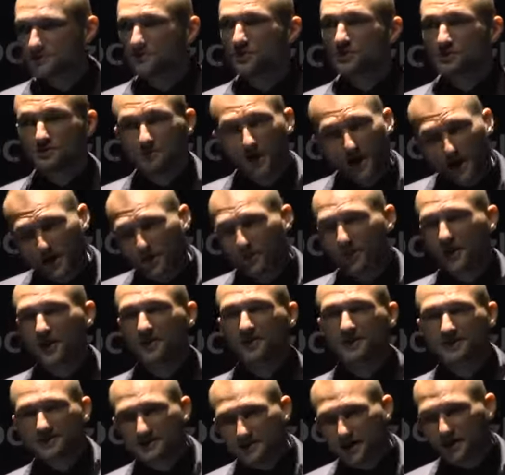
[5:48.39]
which, by the way,
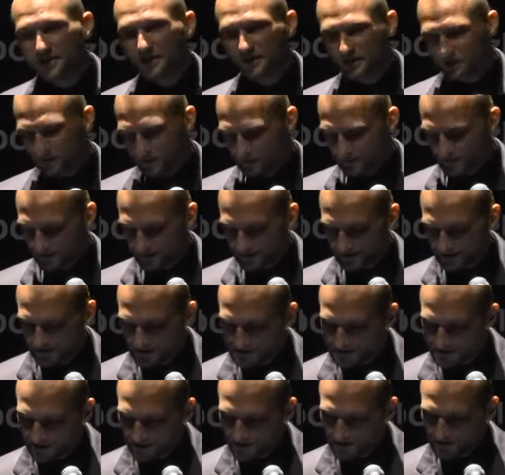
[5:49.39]
is another thing that
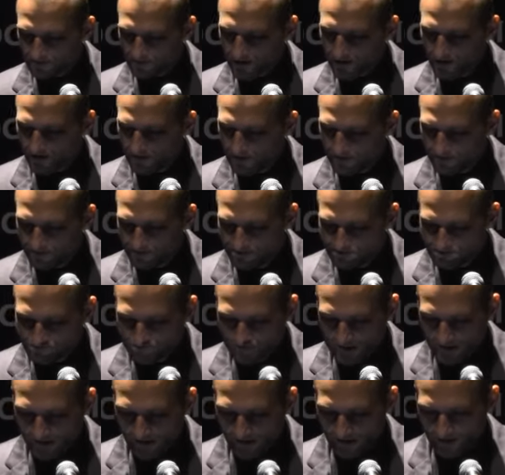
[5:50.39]
is undermining
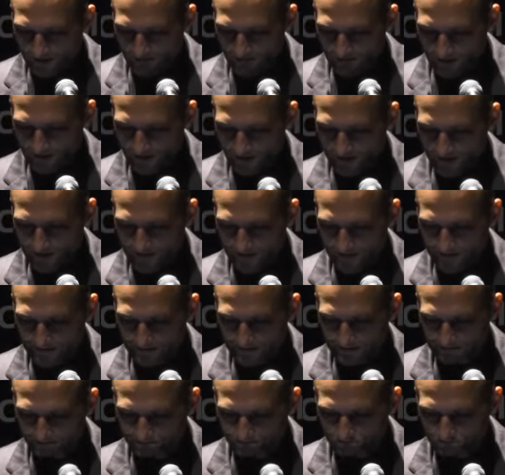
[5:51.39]
Al-Qaeda.